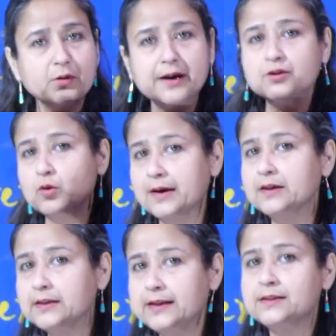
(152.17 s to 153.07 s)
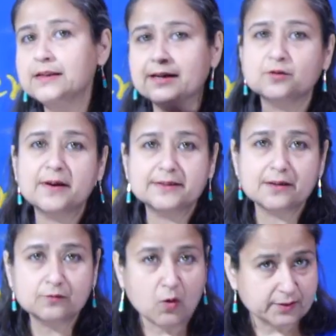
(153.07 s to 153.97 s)
So I joined these
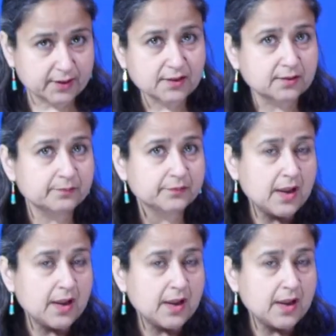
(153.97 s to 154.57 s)
XYZ courses,